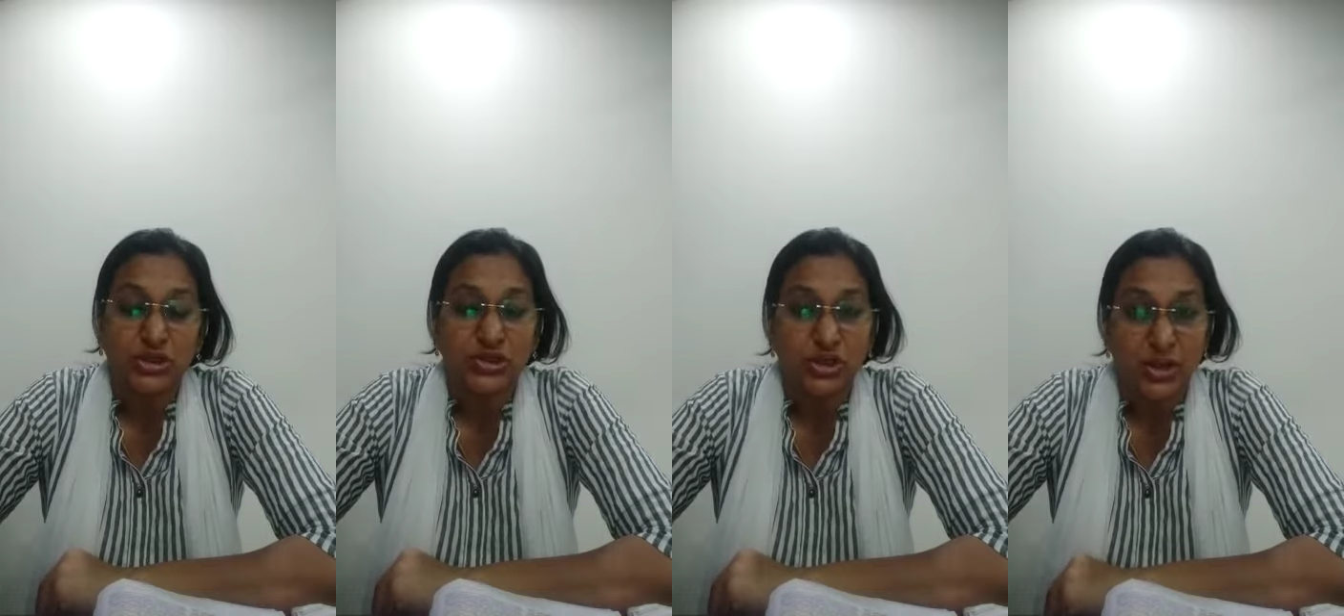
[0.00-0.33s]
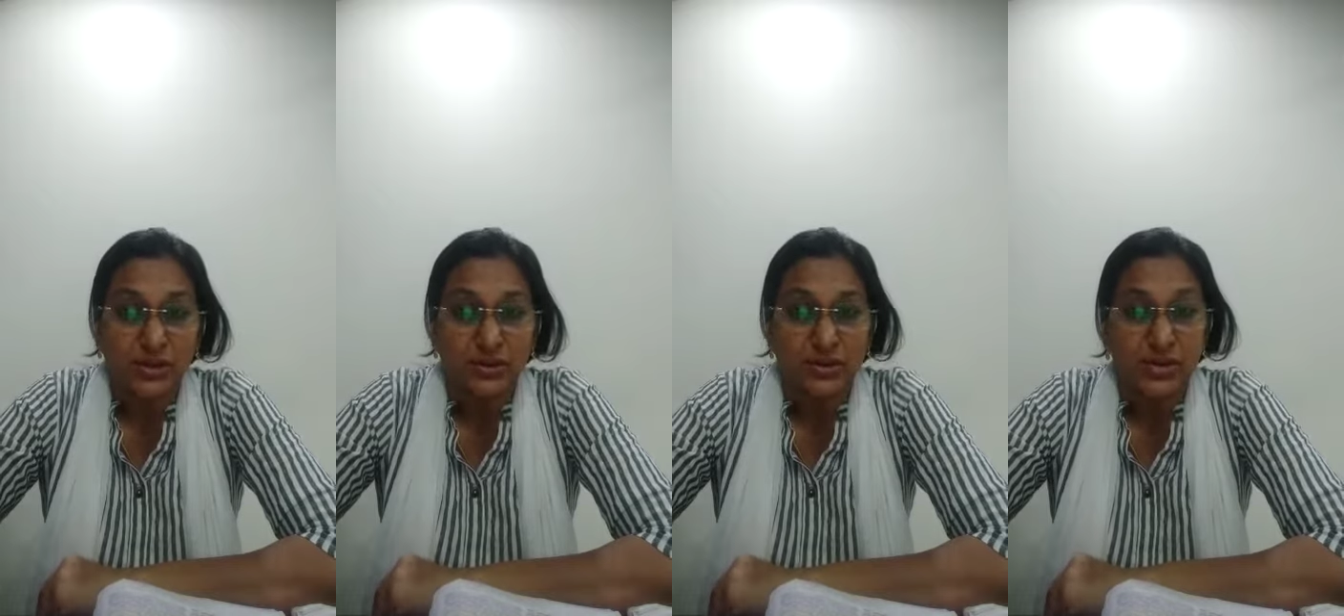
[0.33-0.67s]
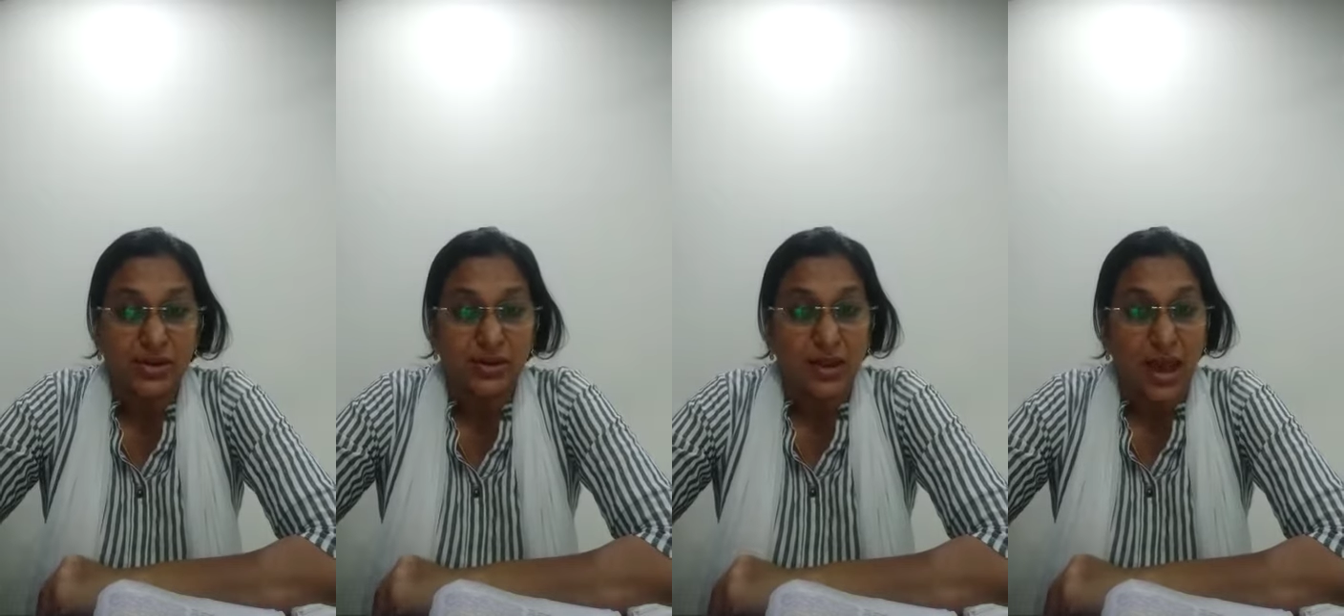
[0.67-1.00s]

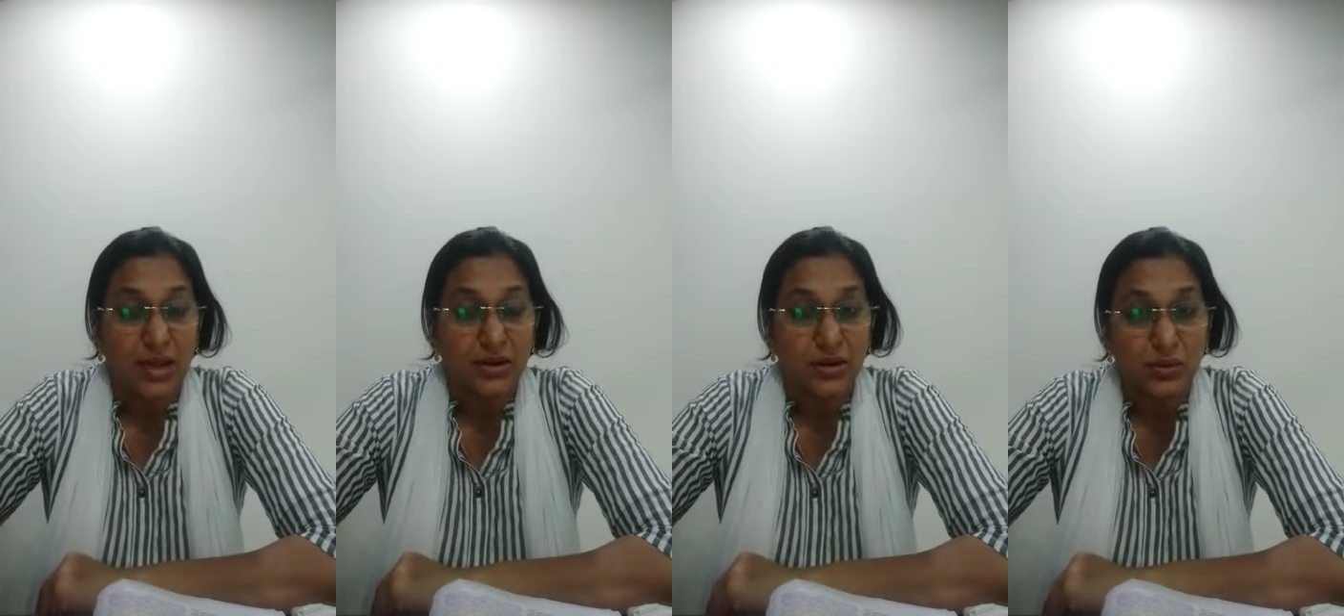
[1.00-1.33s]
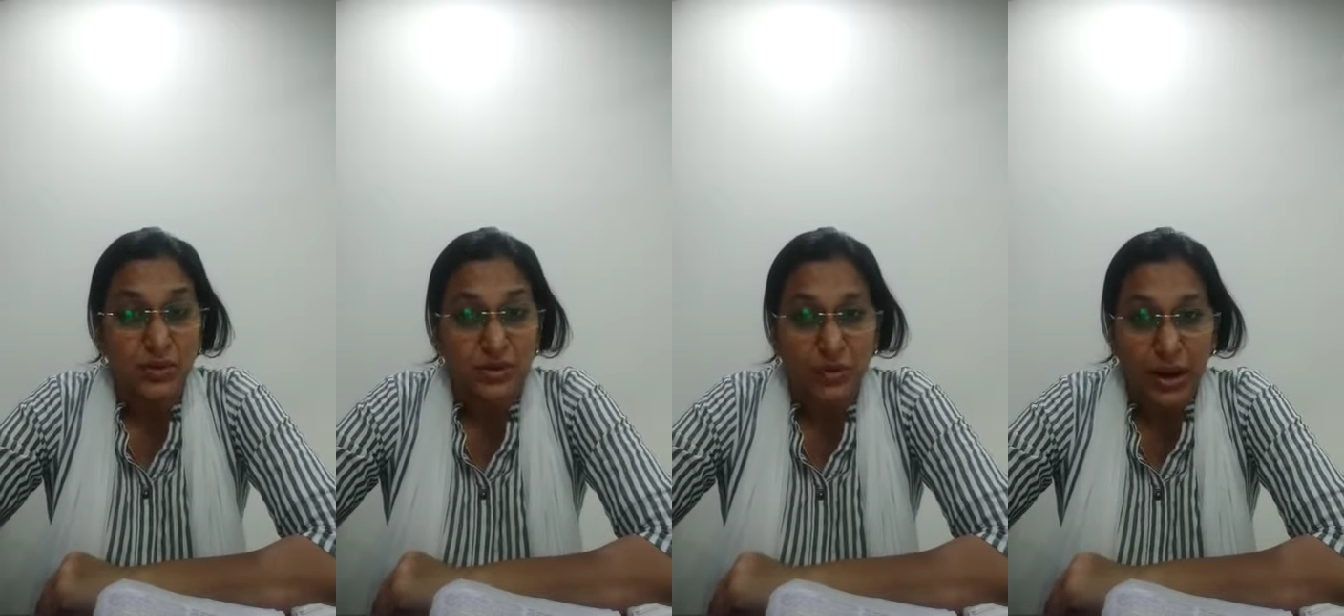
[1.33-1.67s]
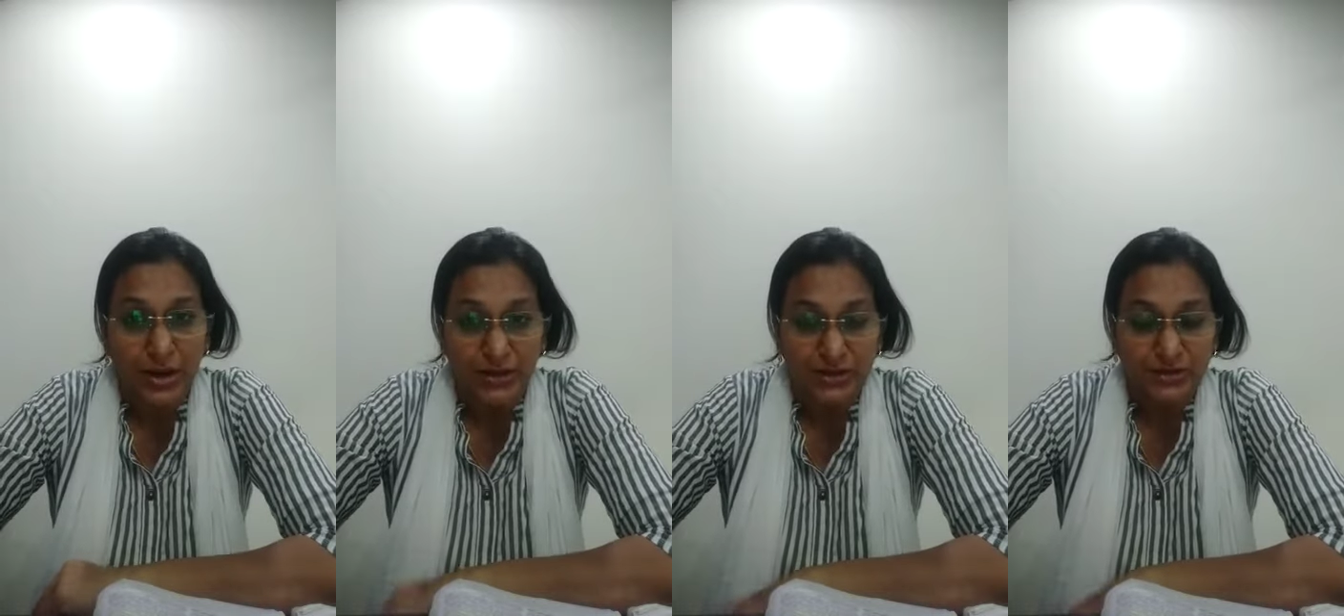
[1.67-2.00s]
justice and human
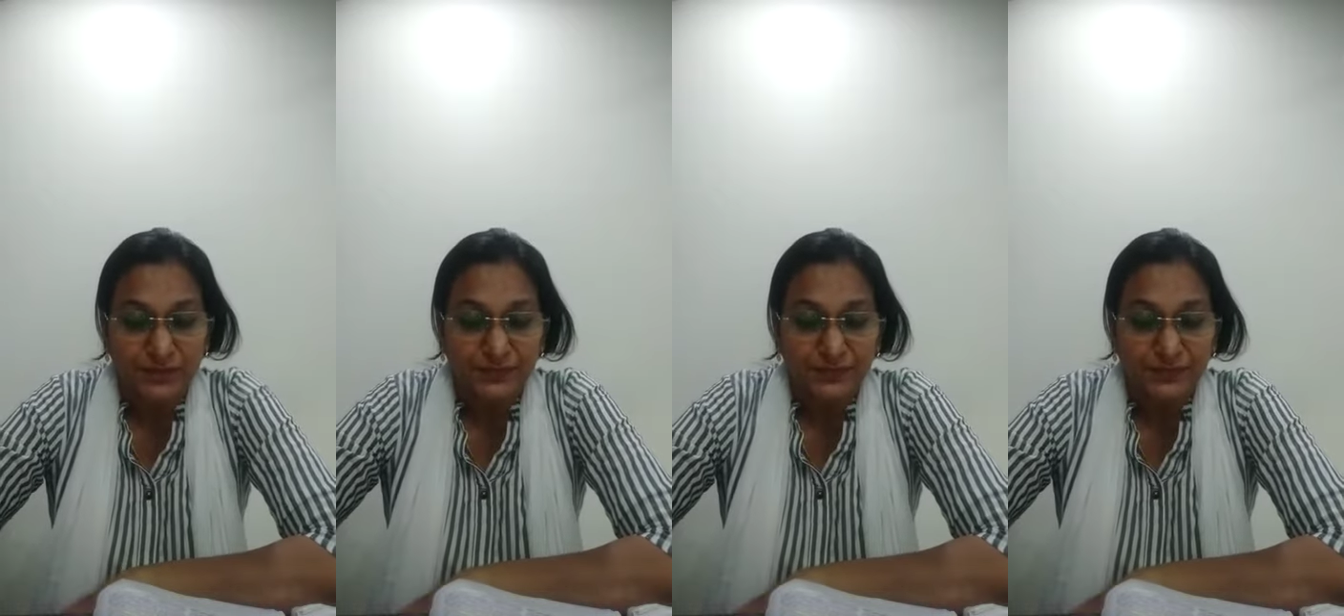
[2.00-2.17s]
right.